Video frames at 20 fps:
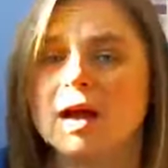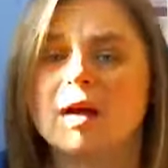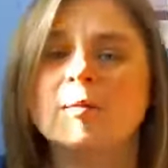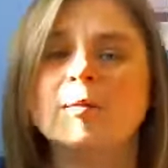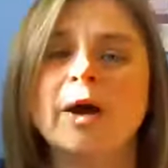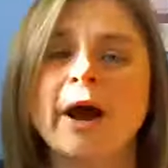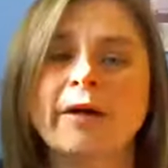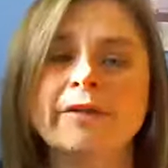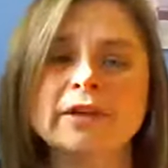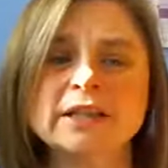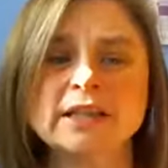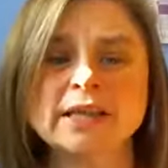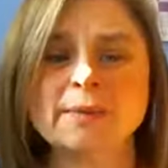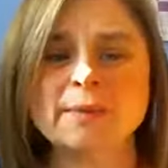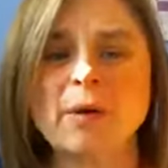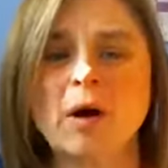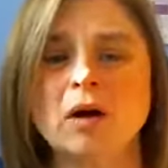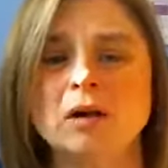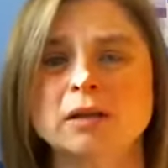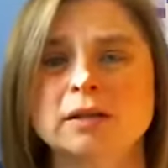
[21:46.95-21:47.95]
Privacy
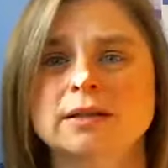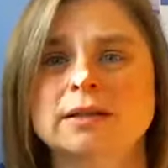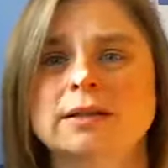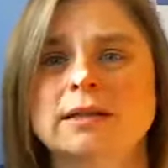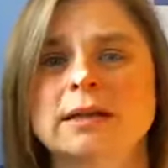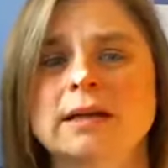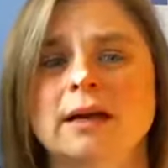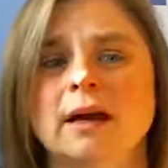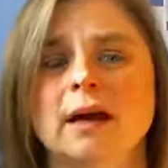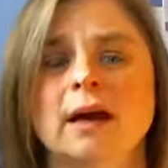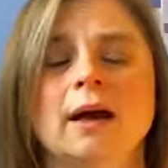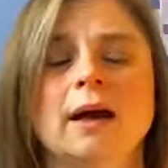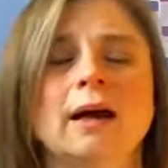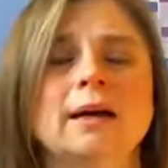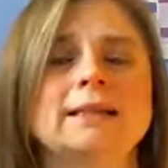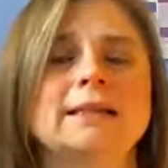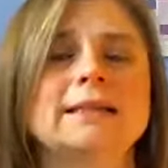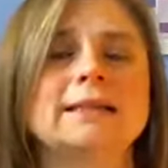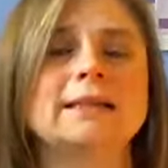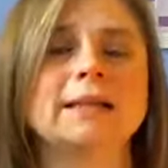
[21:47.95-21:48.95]
policy,
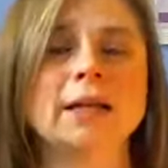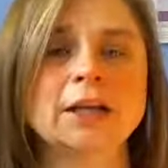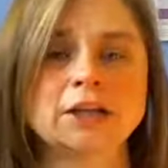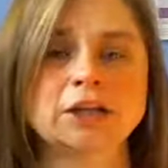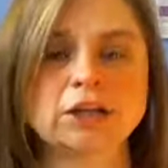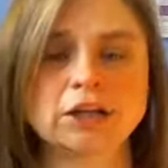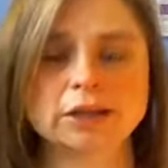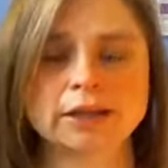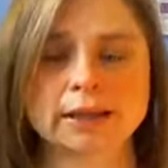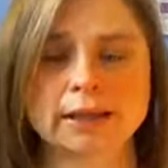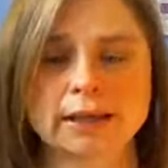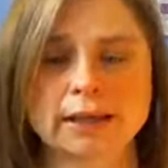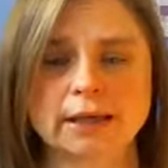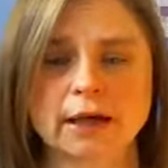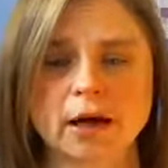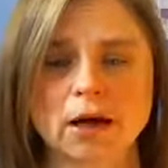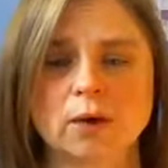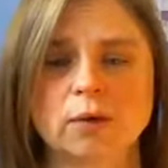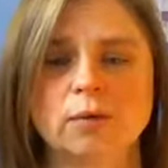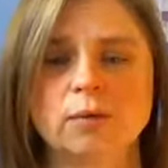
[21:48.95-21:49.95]
essentially,
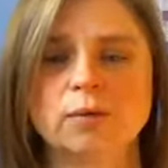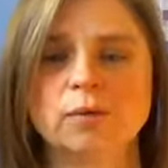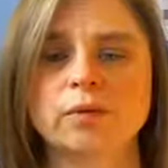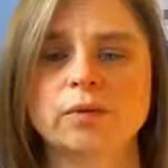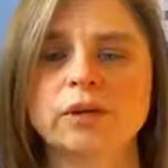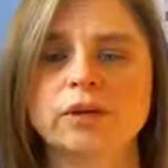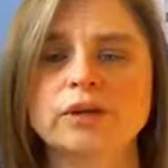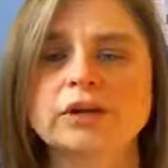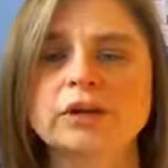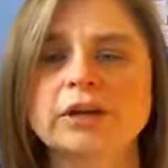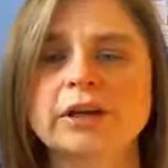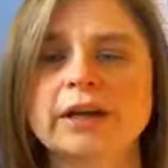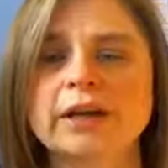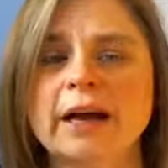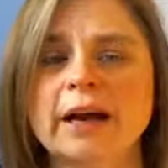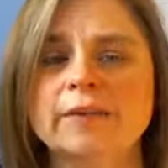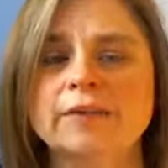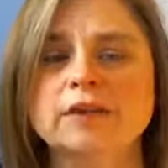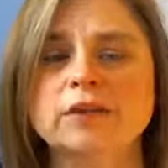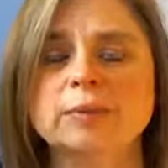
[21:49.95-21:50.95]
you're looking
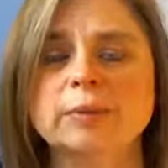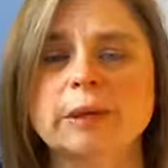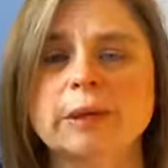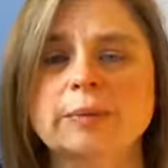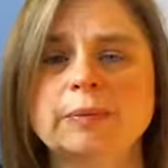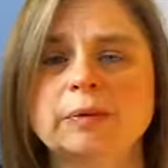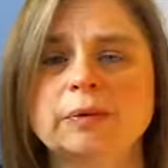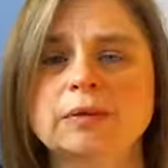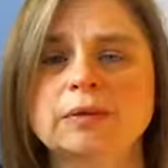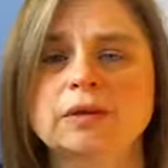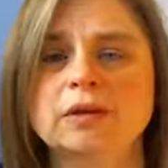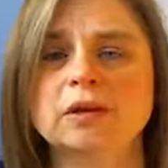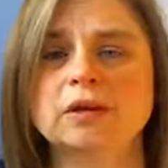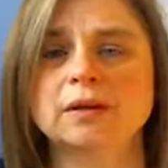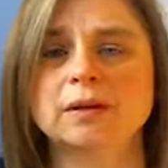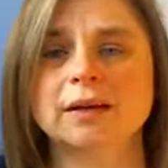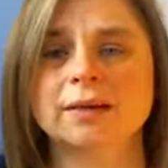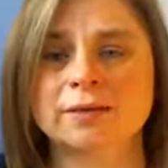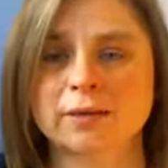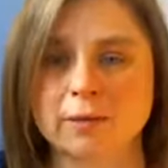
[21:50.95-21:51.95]
after people's
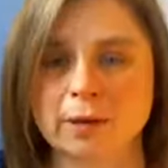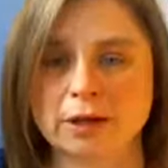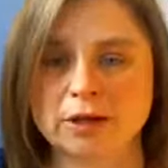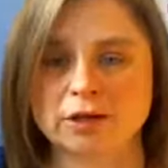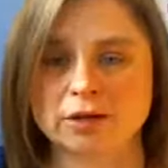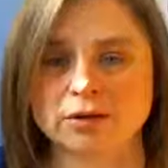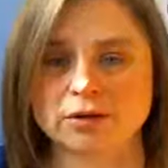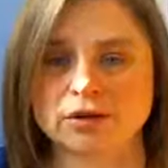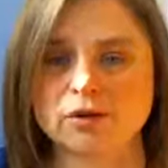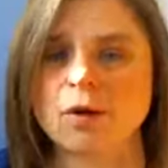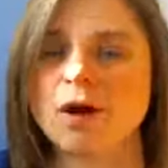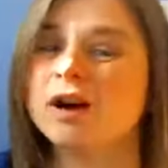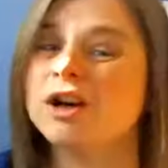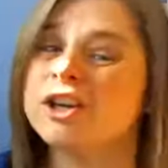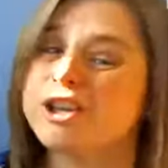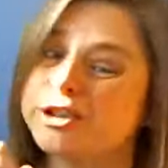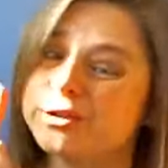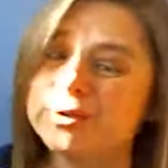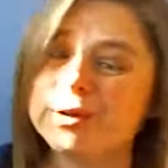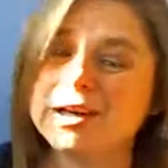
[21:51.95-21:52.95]
information. So are
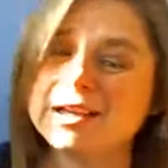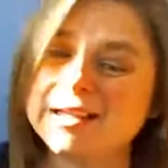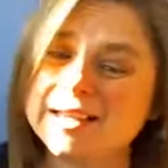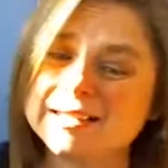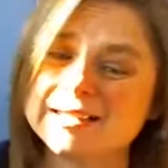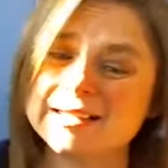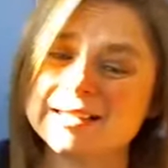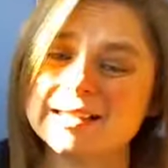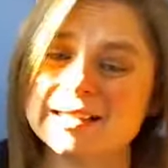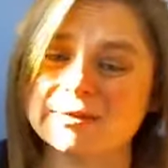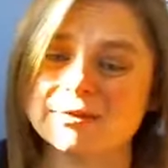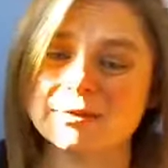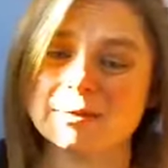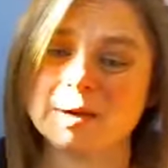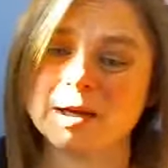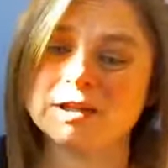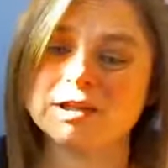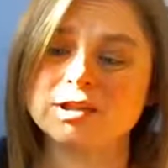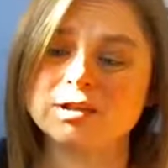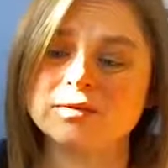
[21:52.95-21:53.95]
you collecting the
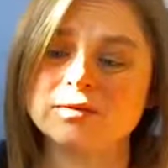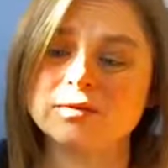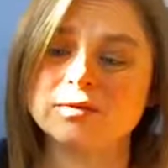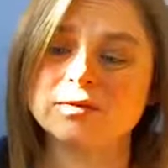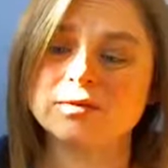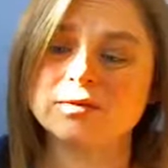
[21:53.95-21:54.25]
information